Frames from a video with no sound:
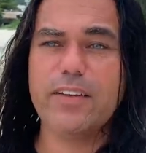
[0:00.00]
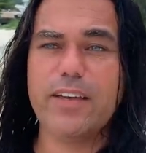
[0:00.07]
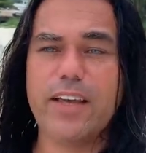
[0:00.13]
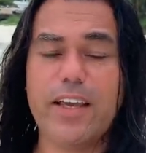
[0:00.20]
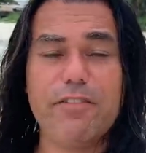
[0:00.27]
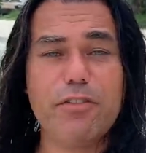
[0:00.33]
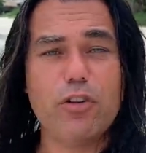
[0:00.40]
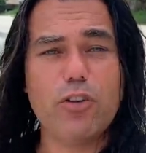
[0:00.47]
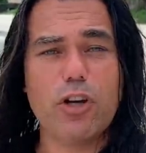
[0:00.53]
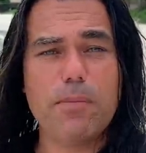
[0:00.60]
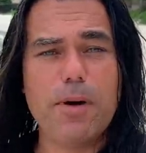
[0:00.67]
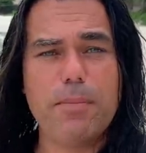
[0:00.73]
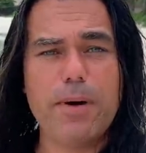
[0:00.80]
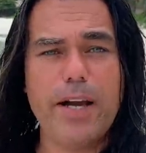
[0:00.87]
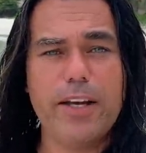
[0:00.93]
if we talk
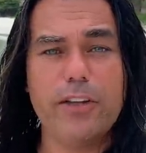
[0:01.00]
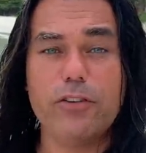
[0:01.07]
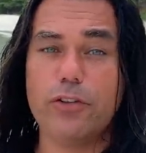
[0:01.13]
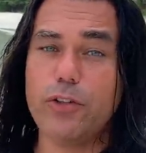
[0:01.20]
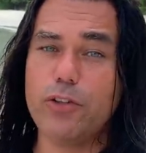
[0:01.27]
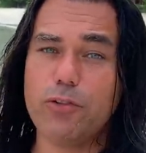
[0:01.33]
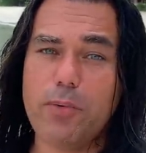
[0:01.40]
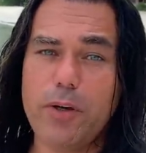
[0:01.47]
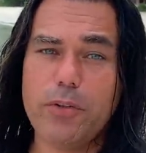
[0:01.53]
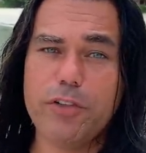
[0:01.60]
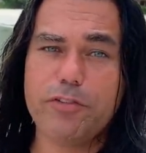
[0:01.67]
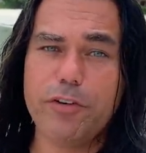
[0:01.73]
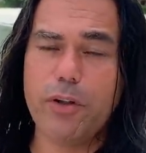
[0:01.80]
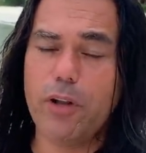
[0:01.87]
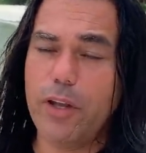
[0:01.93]
about Binance, use my
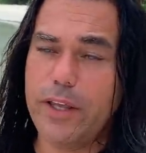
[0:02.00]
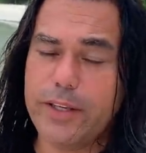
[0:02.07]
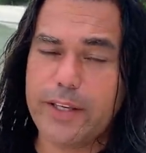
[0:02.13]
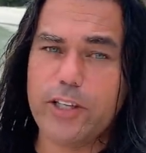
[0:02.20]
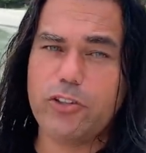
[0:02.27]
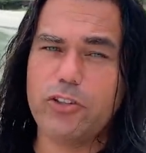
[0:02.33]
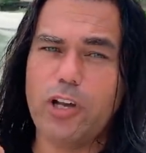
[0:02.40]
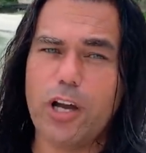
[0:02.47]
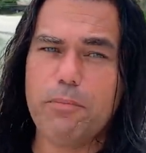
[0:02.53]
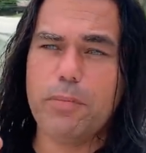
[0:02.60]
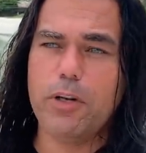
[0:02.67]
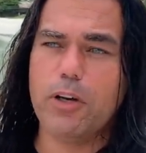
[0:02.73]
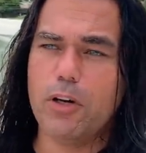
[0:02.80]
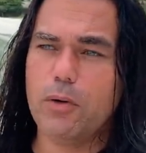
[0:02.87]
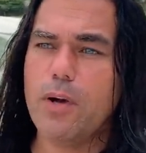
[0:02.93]
referral link, it's down
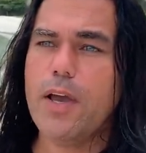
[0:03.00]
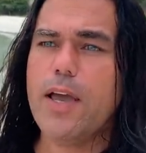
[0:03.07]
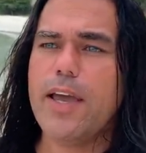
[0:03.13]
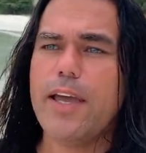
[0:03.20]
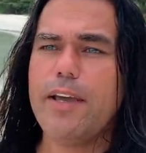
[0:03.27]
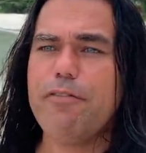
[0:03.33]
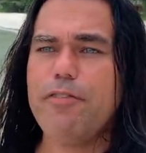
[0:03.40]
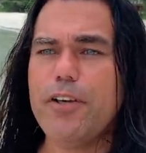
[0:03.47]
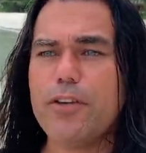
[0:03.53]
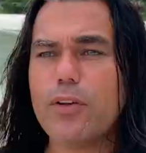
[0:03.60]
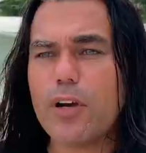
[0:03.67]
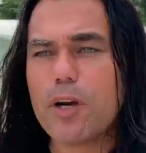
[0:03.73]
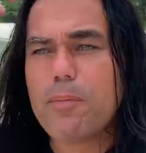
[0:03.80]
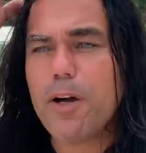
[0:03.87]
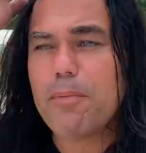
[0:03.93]
below. If we
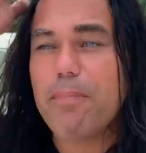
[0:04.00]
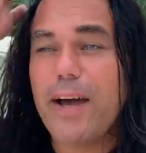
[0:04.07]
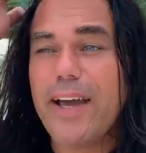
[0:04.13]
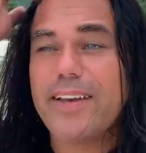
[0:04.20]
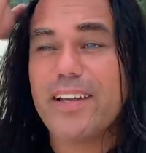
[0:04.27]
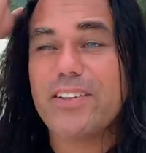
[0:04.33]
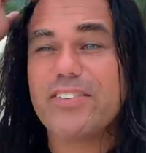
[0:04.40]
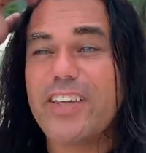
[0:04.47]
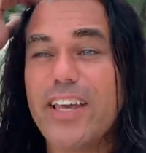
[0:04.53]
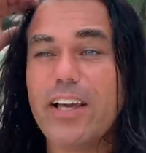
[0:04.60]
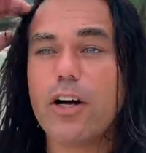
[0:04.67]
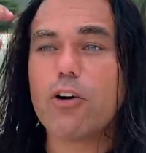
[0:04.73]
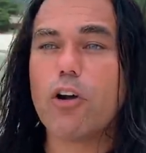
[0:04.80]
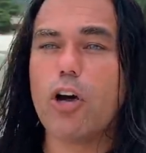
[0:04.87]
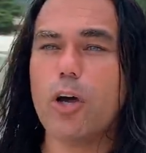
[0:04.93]
talk about Binance, they
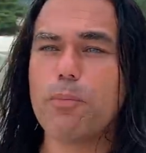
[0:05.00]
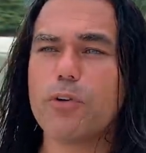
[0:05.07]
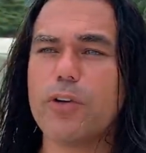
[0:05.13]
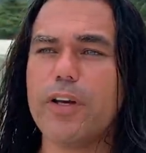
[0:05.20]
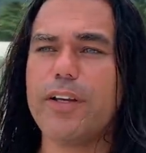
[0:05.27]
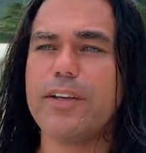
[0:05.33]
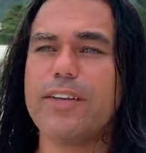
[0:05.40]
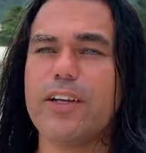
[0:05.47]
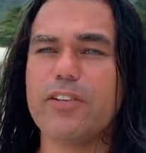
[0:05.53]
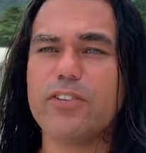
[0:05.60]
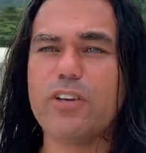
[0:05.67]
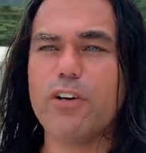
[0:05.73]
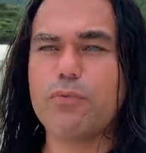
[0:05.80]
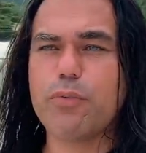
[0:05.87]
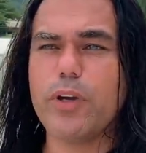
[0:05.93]
are upgrading their
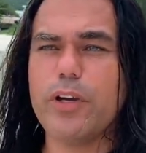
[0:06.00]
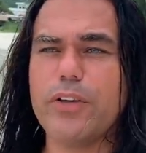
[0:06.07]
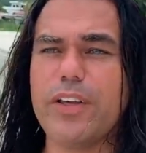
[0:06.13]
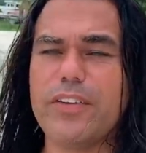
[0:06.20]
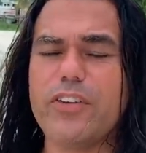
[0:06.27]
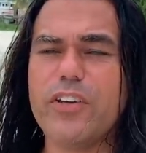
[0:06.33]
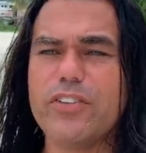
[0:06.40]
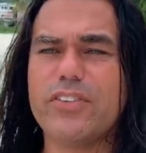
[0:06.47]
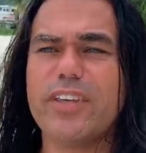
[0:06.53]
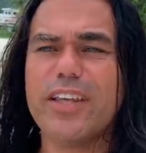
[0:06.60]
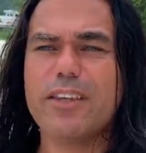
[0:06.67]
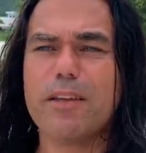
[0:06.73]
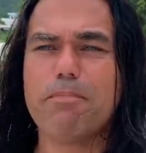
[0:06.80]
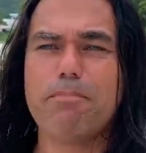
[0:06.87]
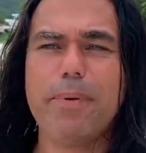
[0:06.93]
software. They just did
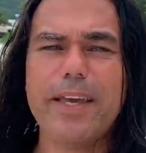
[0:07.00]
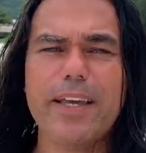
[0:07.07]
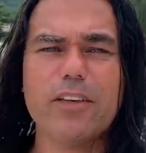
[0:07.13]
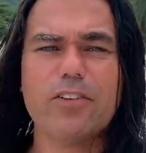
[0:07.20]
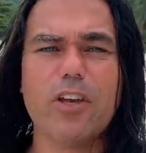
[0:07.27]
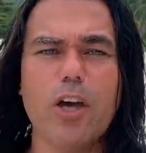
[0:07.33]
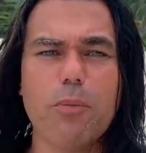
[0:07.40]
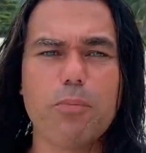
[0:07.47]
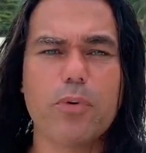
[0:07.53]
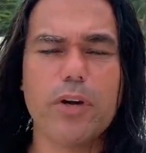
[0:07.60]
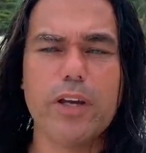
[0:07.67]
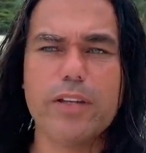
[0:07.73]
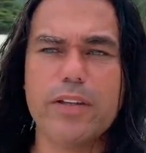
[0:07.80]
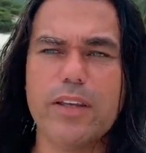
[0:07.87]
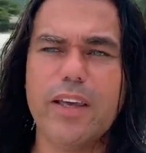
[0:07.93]
the biggest
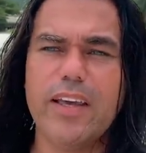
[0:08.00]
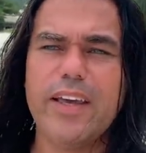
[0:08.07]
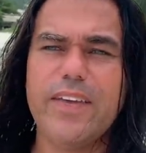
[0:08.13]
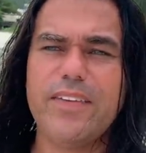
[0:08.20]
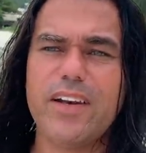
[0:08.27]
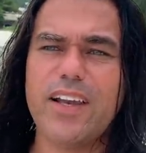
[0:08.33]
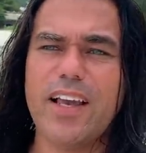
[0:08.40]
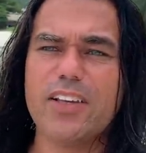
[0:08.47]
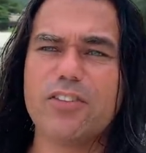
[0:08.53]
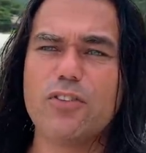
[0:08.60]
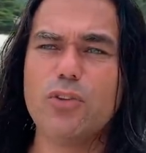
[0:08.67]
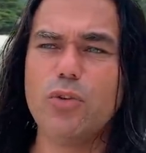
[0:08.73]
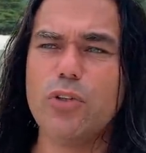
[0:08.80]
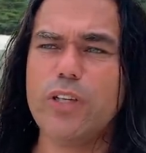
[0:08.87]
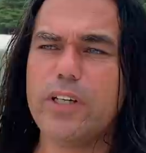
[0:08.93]
upgrade in the last
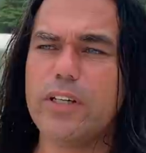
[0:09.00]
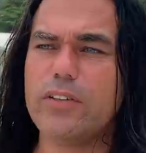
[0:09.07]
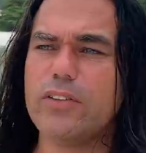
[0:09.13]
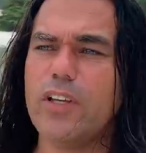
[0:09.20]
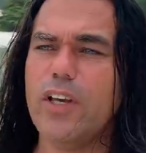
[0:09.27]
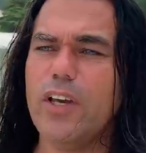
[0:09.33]
two years.